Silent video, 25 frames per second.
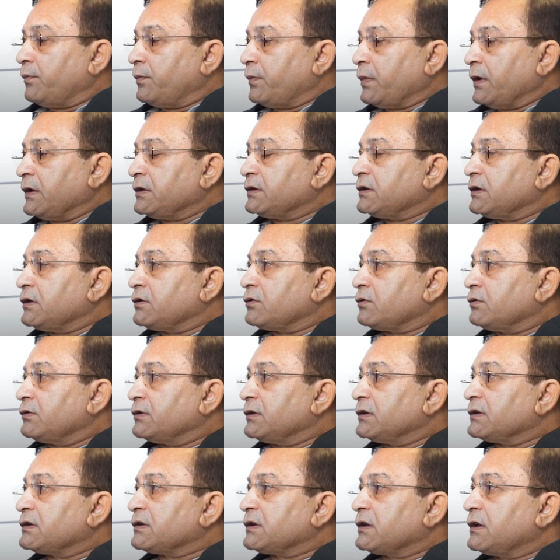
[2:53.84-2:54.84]
patches on
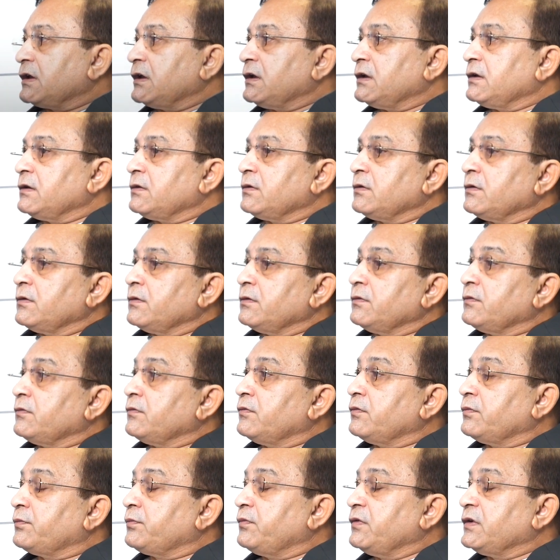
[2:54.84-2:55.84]
the skin
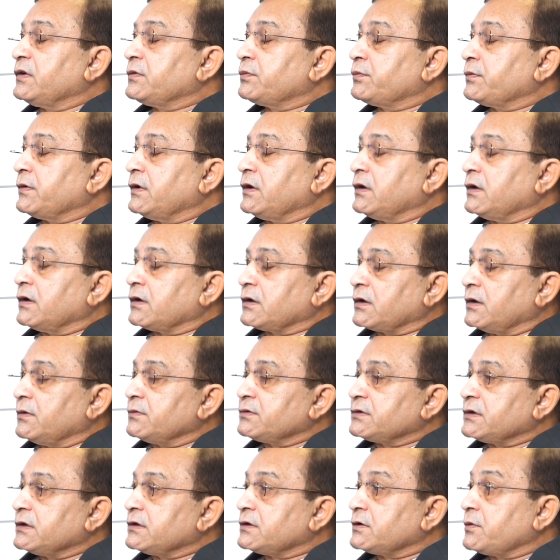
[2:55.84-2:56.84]
which
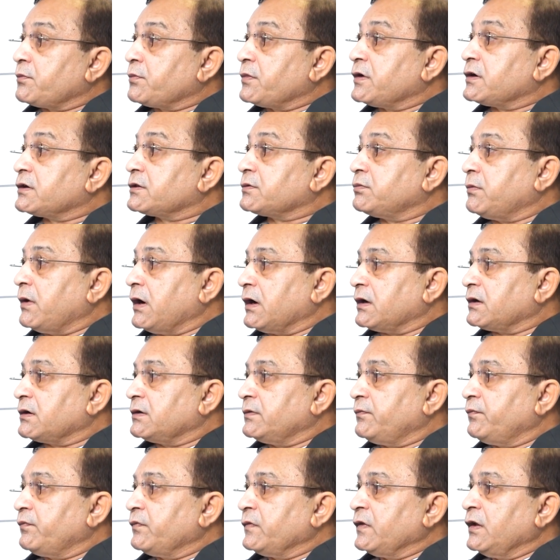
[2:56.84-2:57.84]
comes as a birthmark.
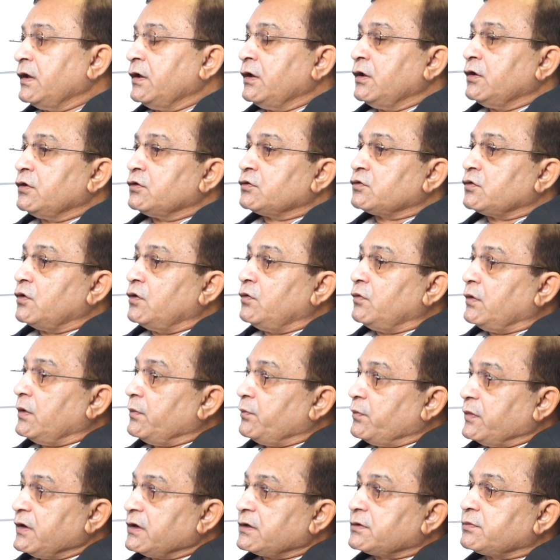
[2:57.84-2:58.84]
So
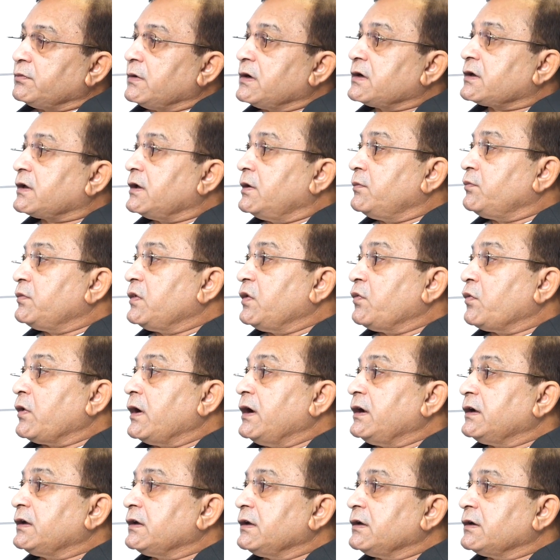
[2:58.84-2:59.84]
even birthmark can be
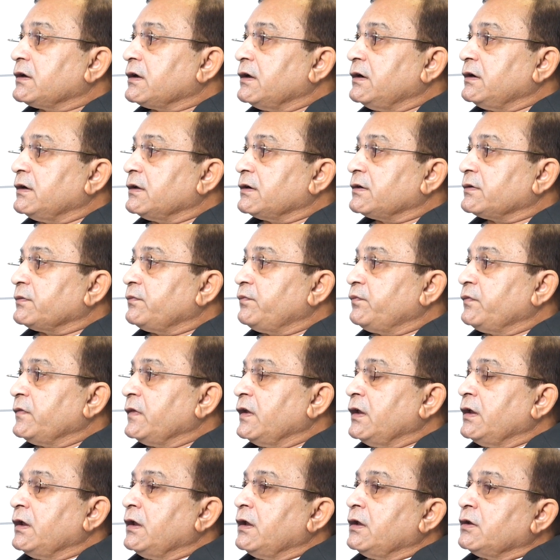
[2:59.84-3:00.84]
white in color.
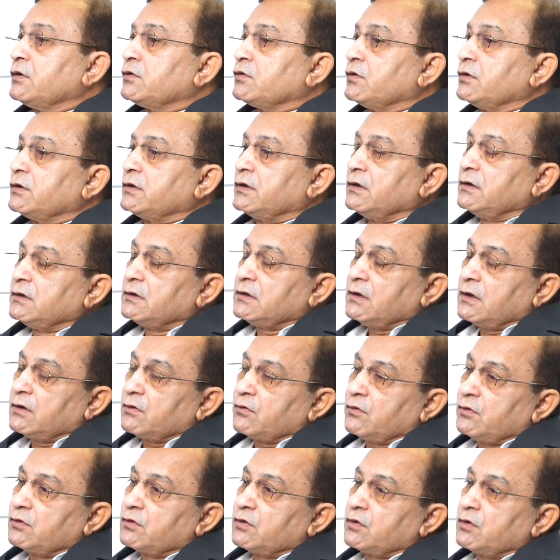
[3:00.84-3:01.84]
So these are
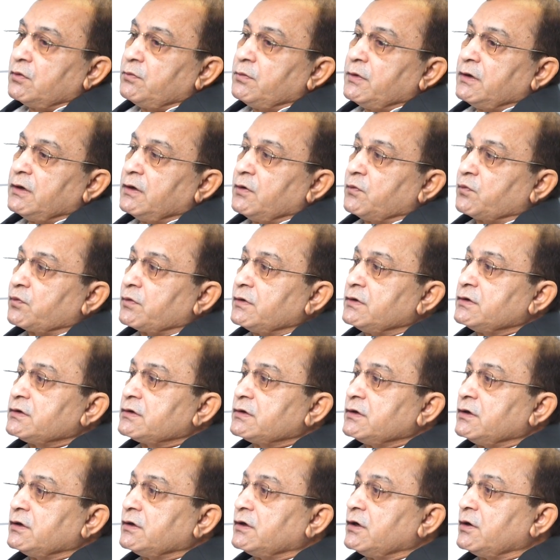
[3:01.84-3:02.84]
got to be
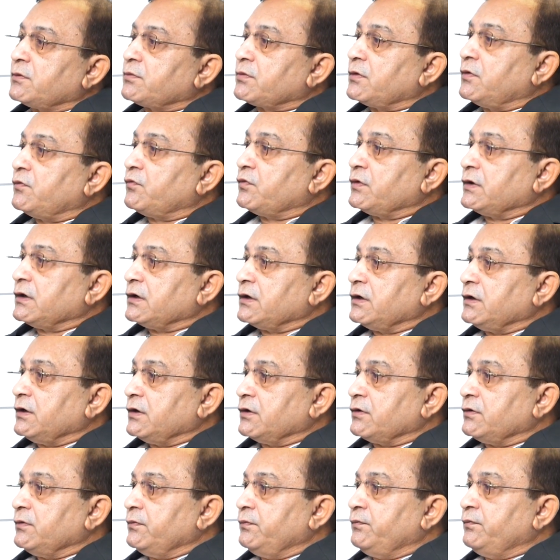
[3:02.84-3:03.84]
differentiated from
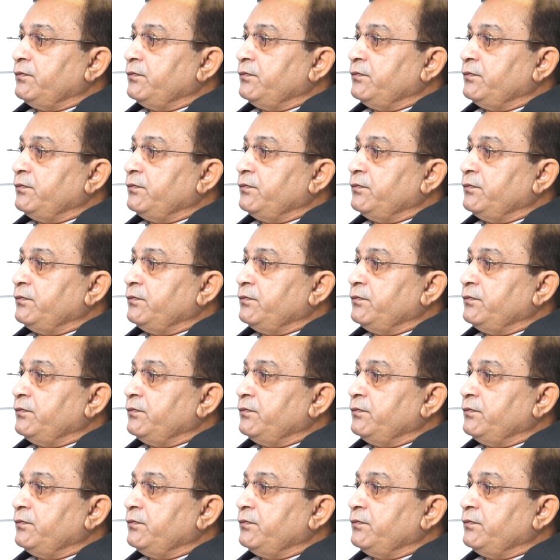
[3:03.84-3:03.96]
vitiligo.